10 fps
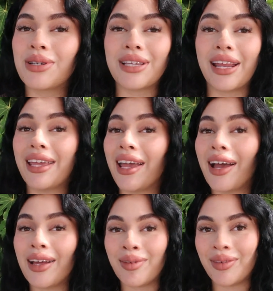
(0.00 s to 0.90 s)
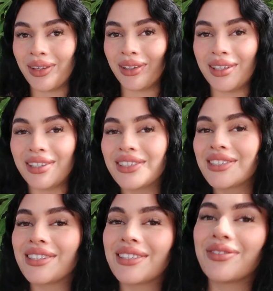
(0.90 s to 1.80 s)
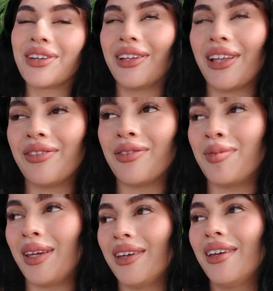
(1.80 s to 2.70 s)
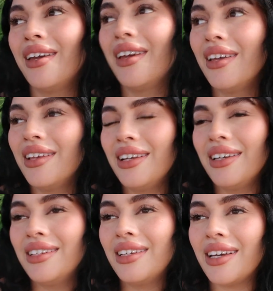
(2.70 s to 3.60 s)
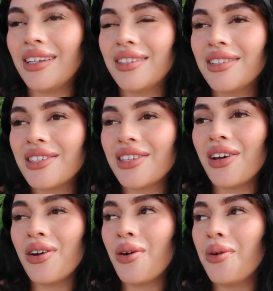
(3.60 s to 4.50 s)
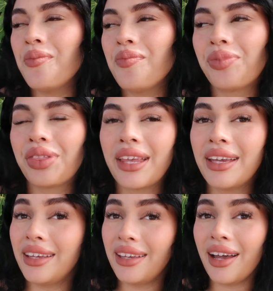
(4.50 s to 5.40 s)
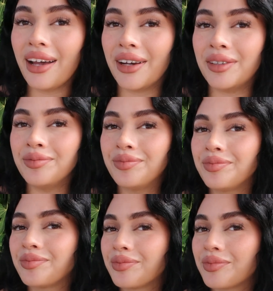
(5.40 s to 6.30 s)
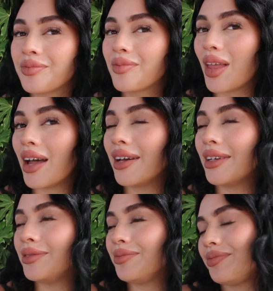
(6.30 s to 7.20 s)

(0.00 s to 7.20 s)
person. I can't hide my feelings for the life of me. And so, yeah, that,